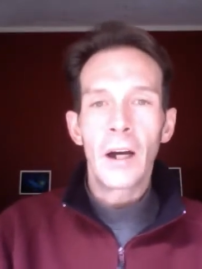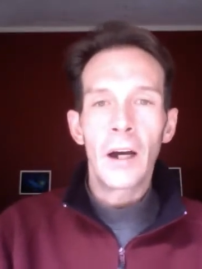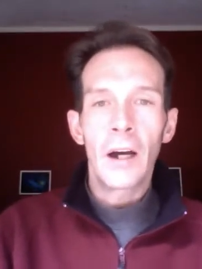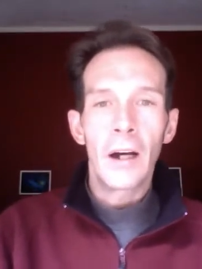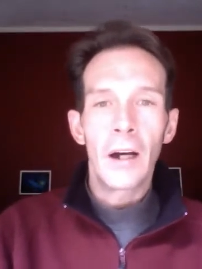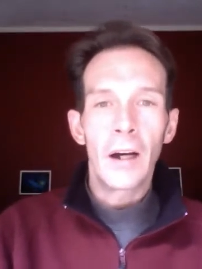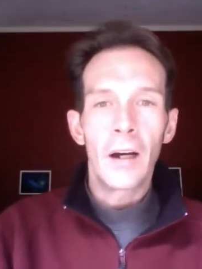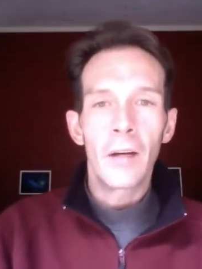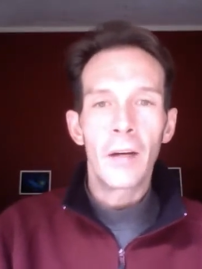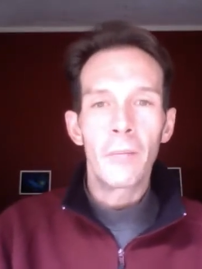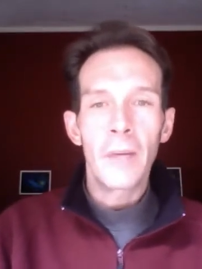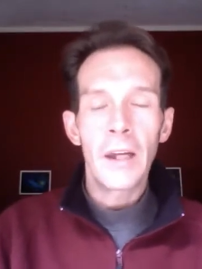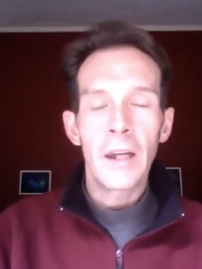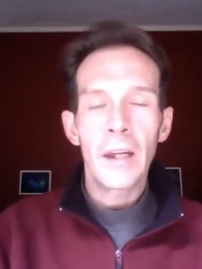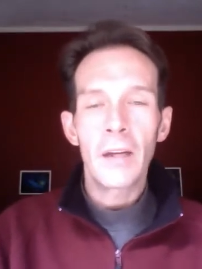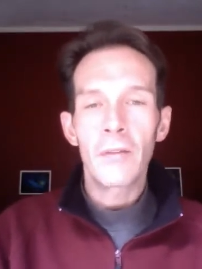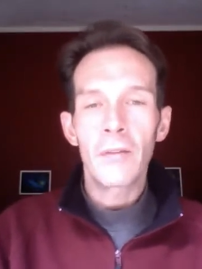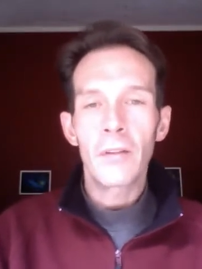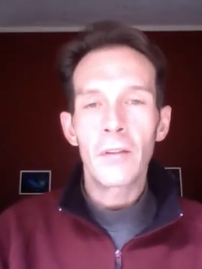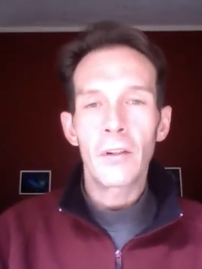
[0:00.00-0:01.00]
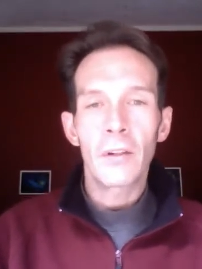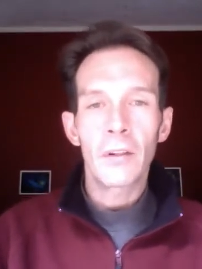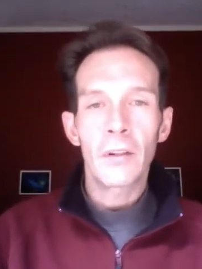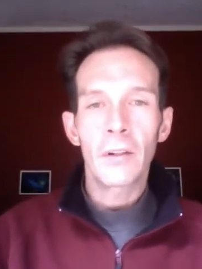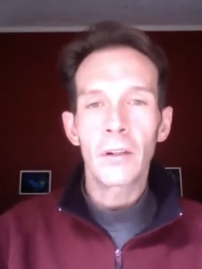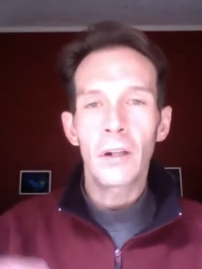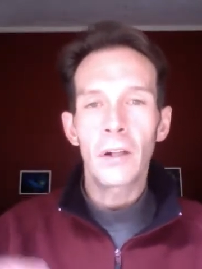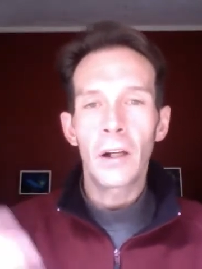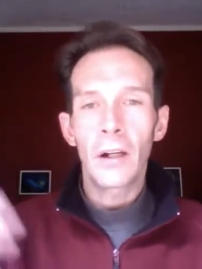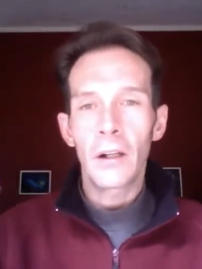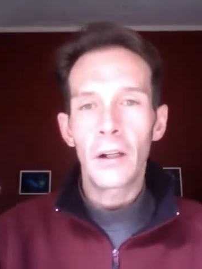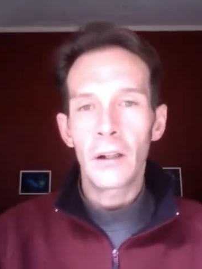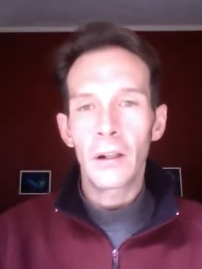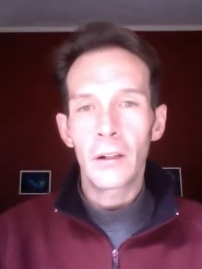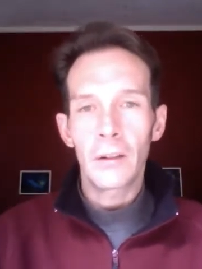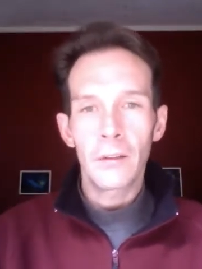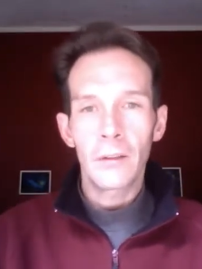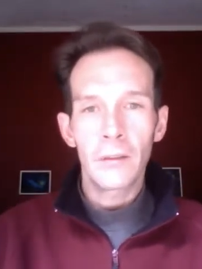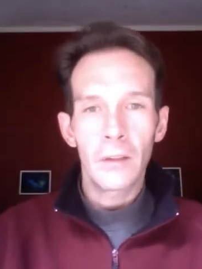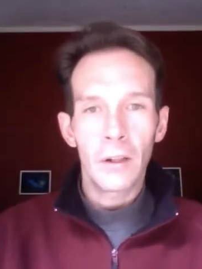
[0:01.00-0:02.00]
Many of your
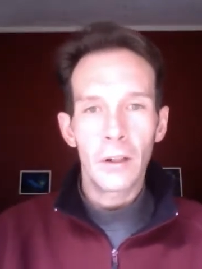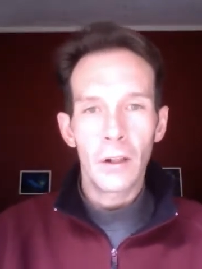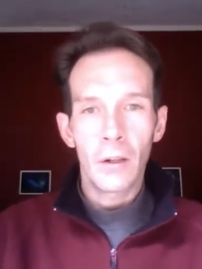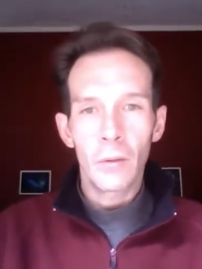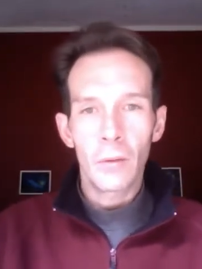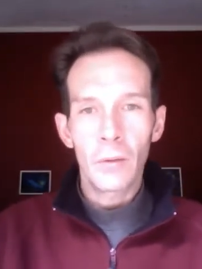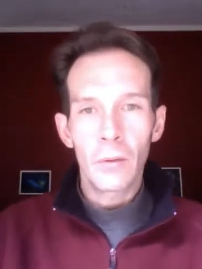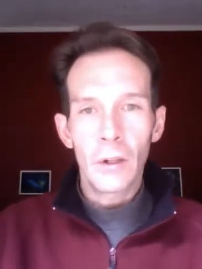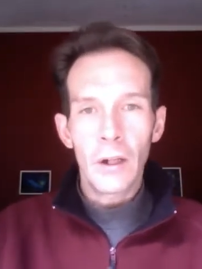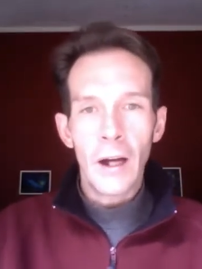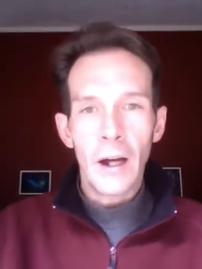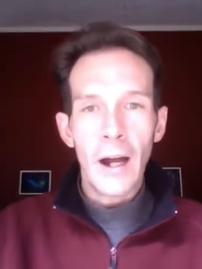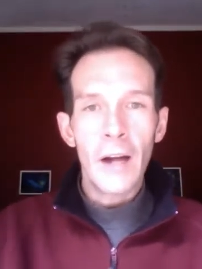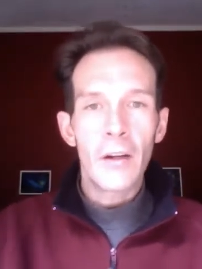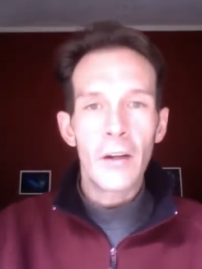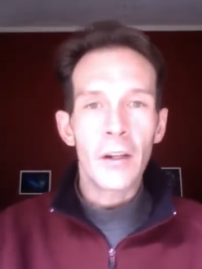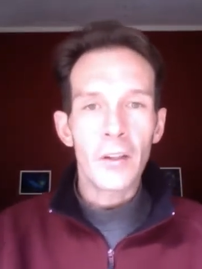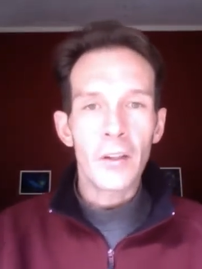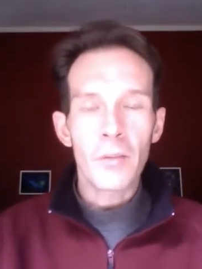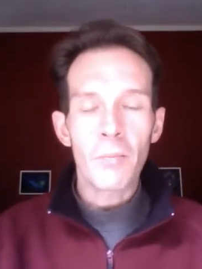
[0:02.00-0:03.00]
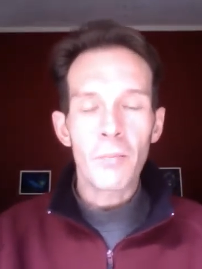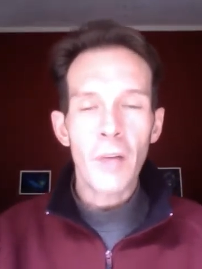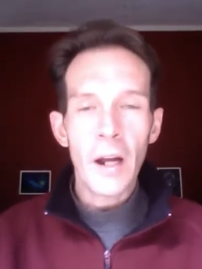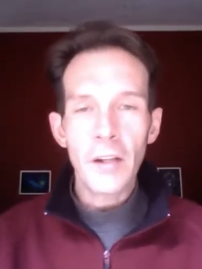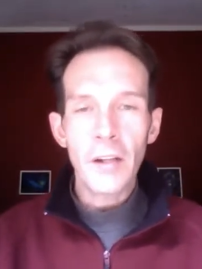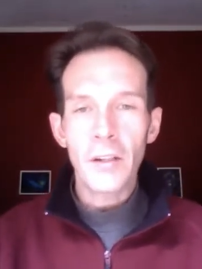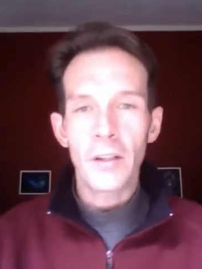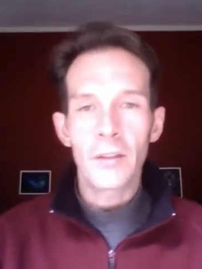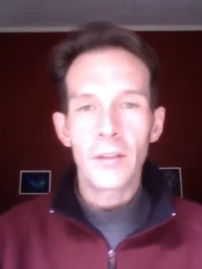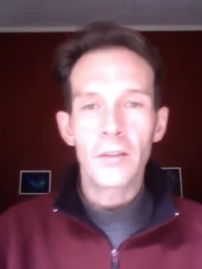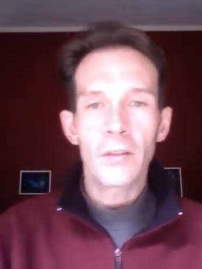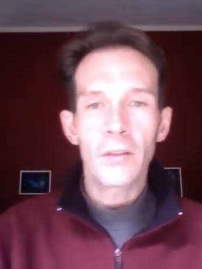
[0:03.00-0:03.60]
higher expressions, so